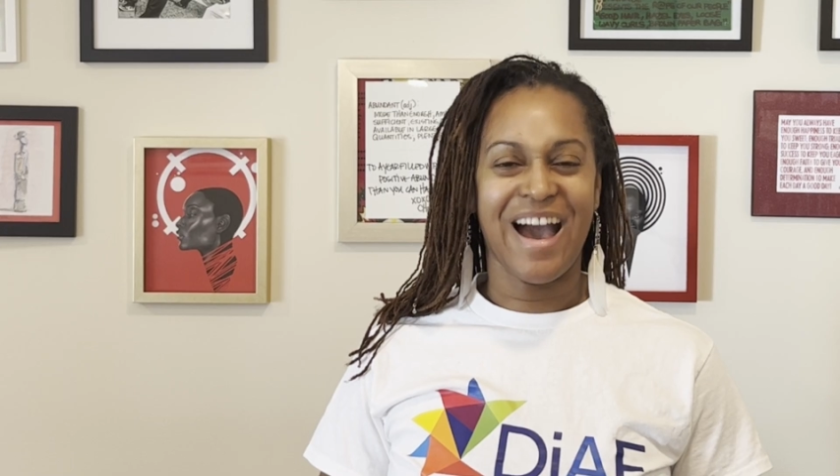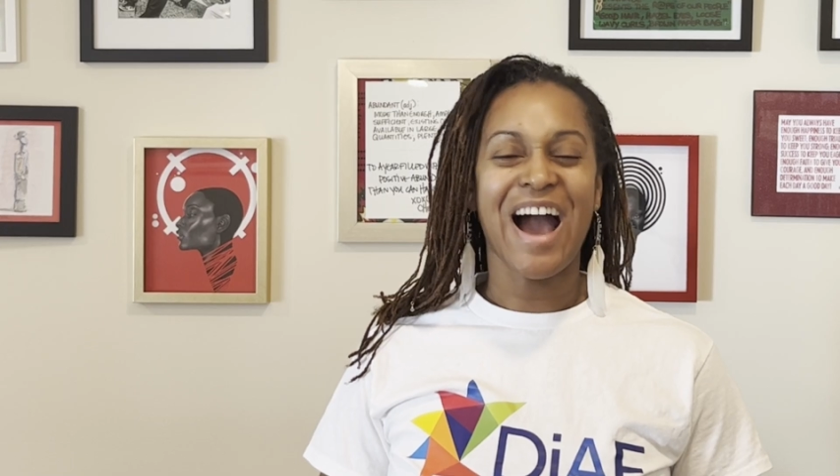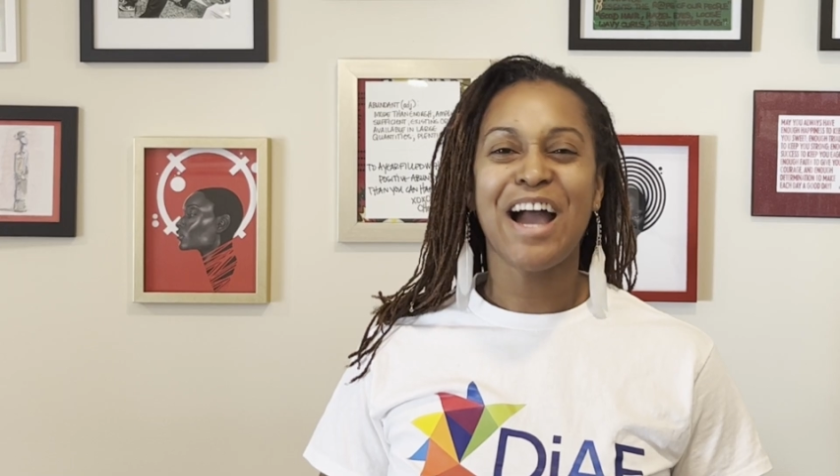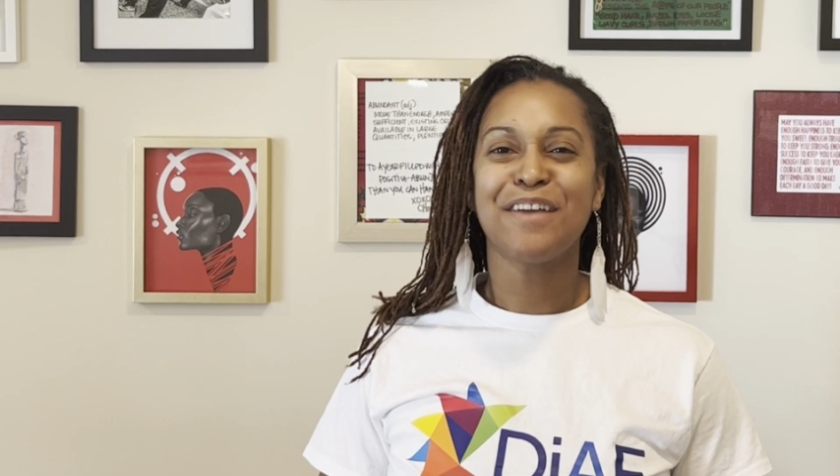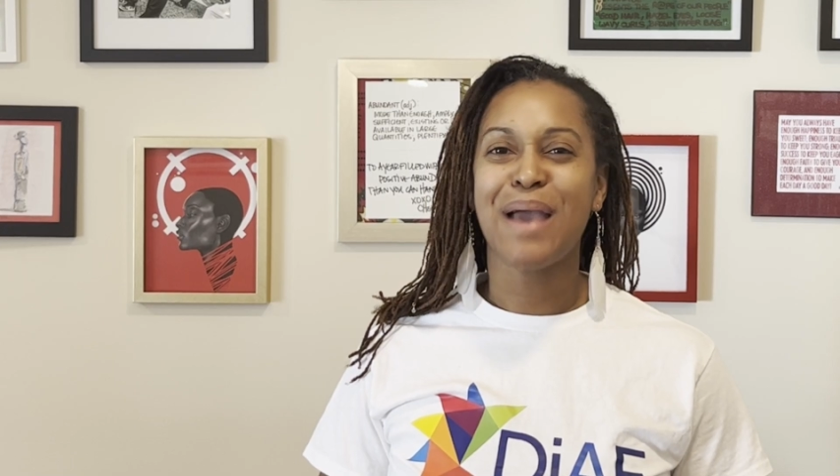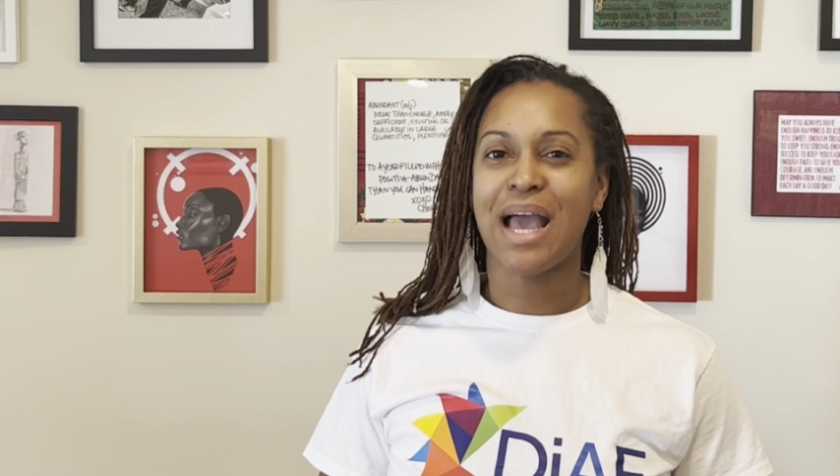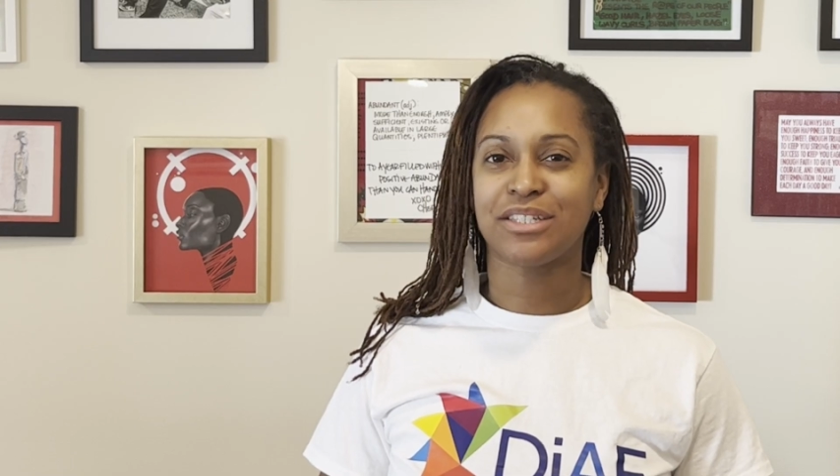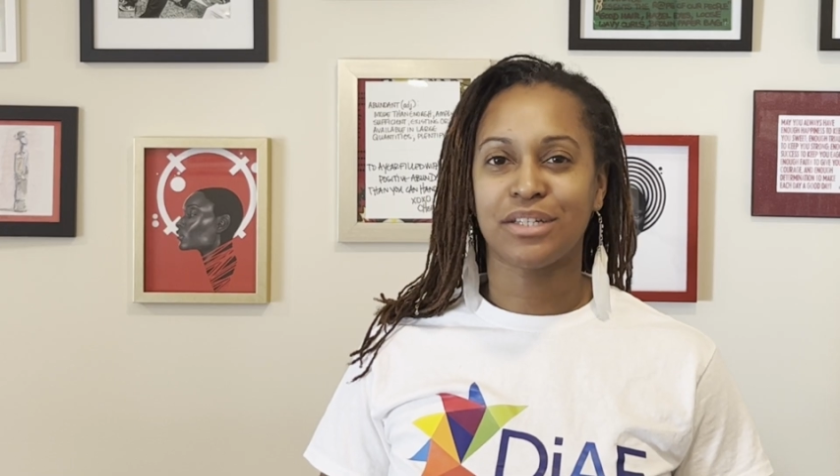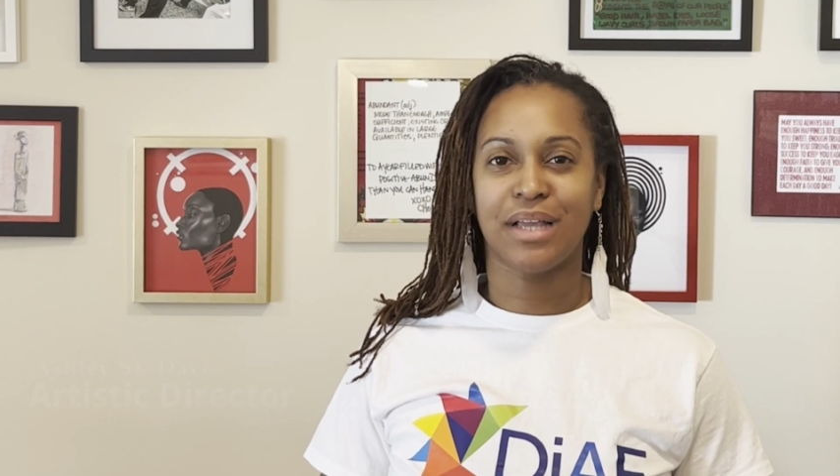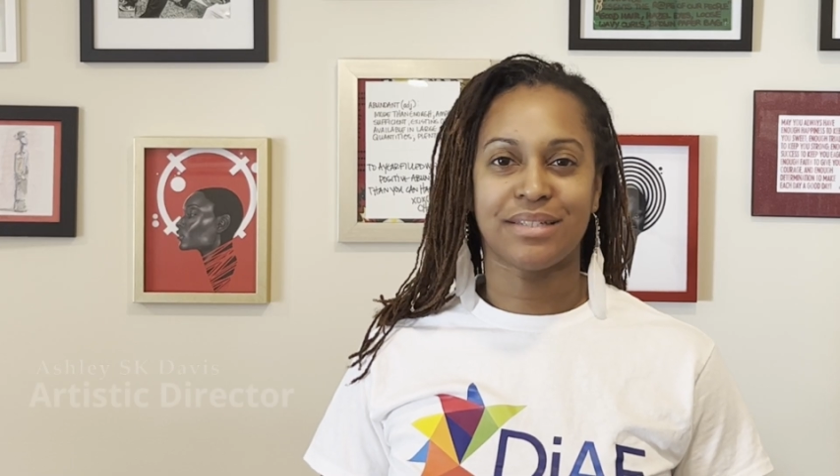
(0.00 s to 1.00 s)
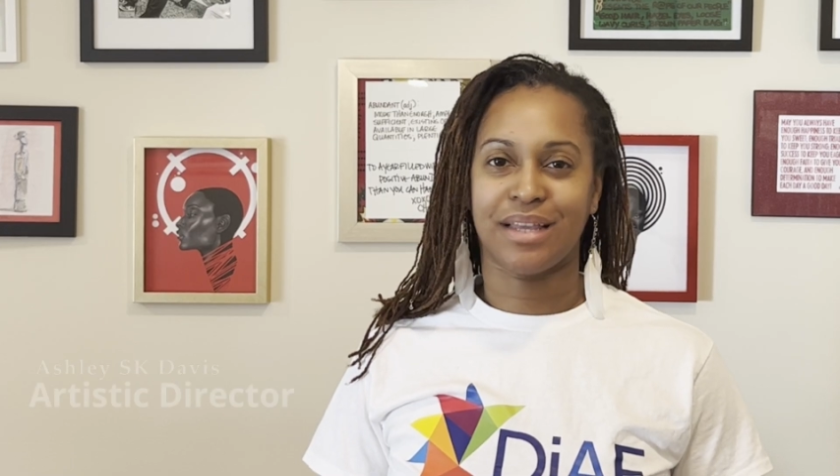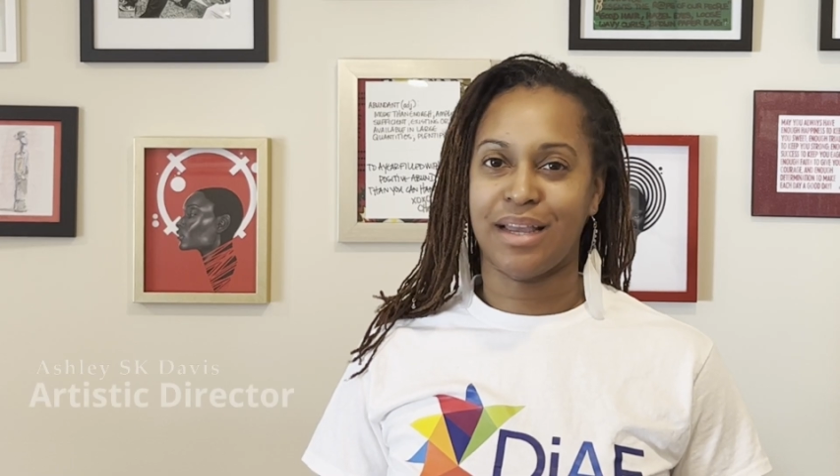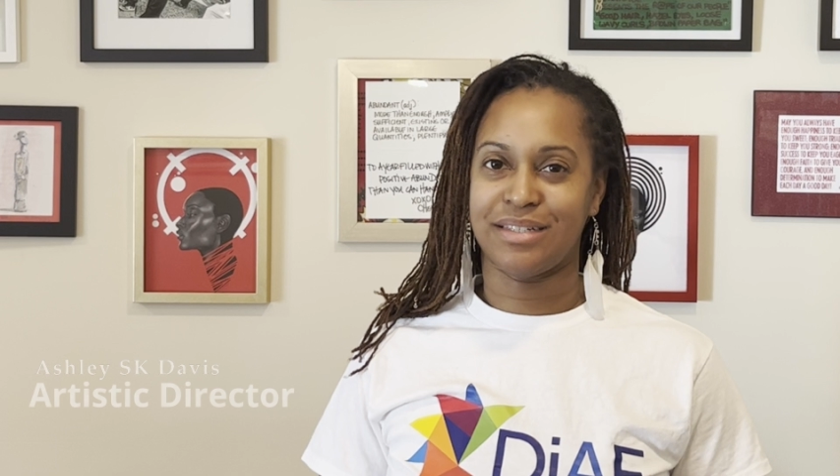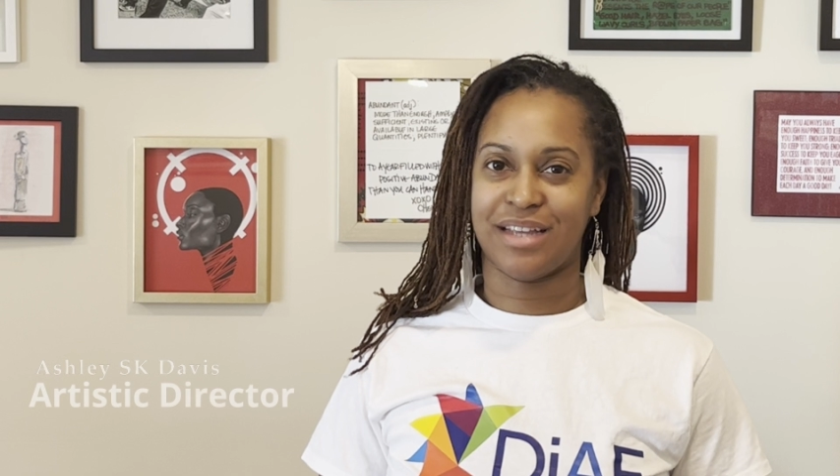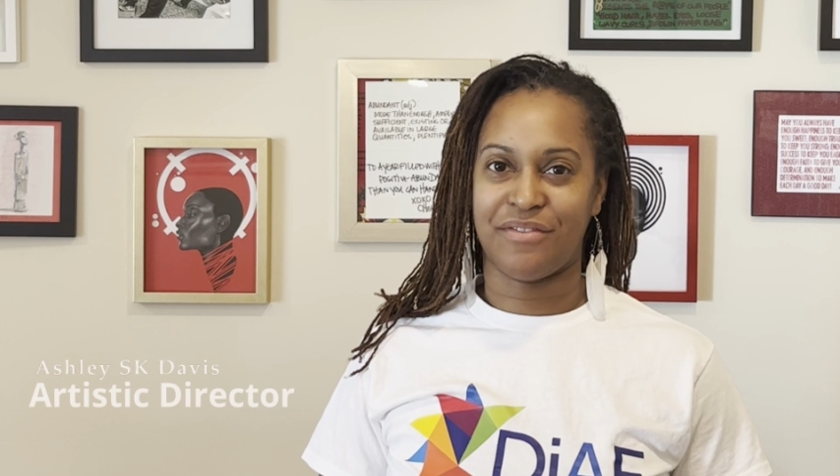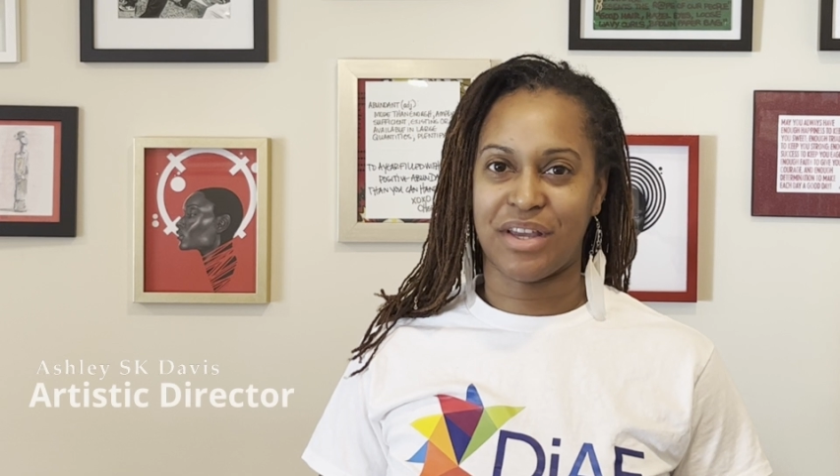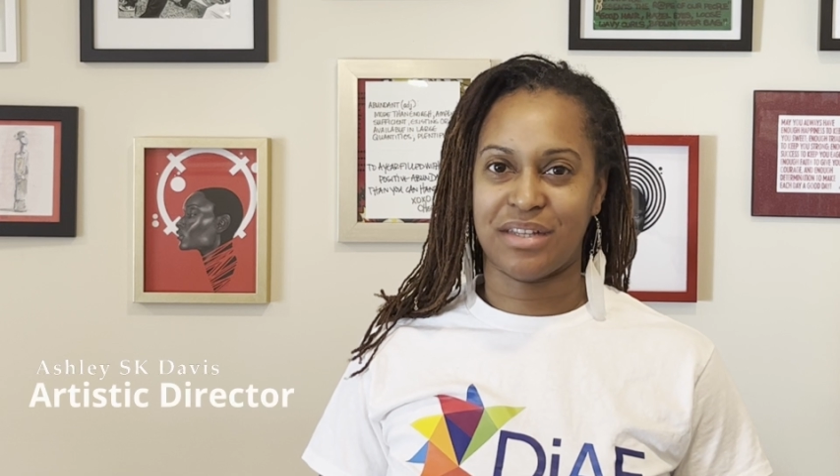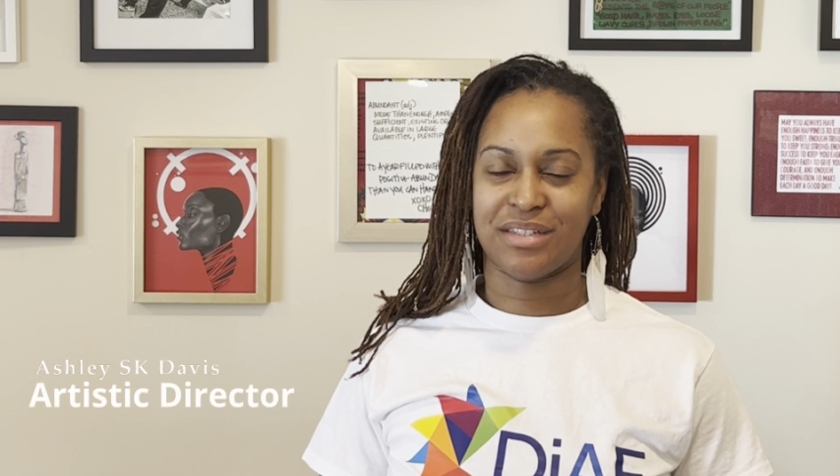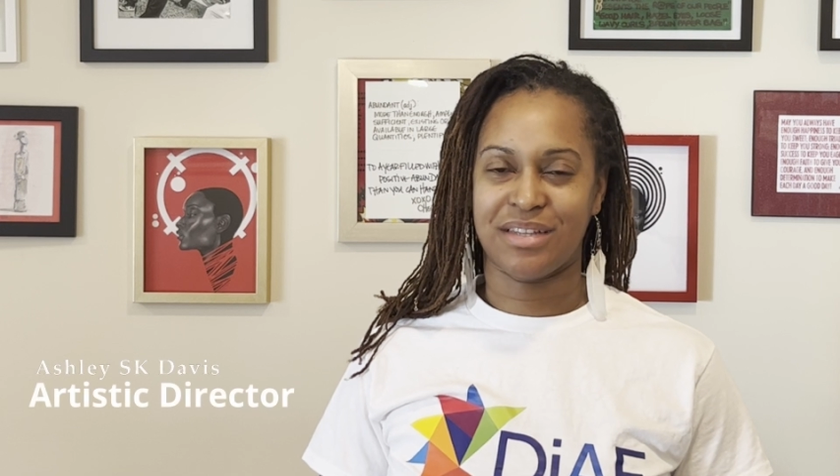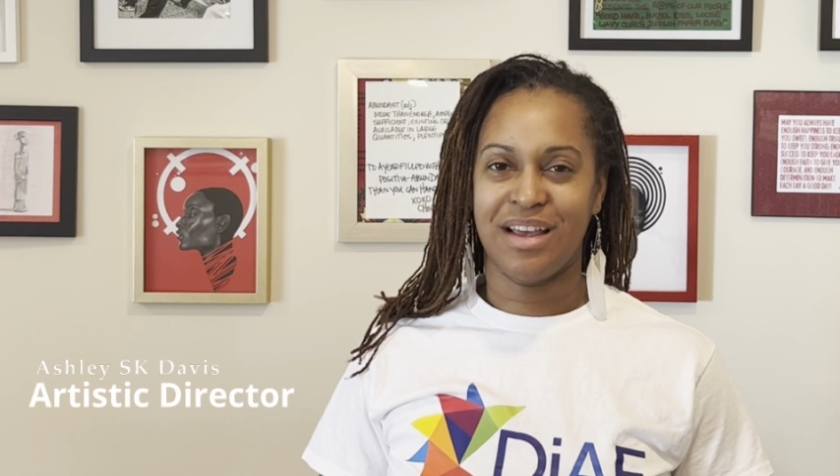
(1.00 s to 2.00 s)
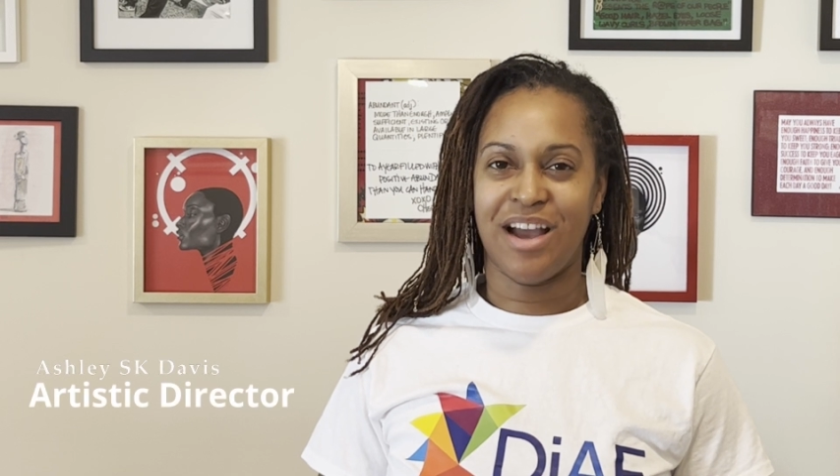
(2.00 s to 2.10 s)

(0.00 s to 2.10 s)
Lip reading: I'm Ashley S.K. Davis,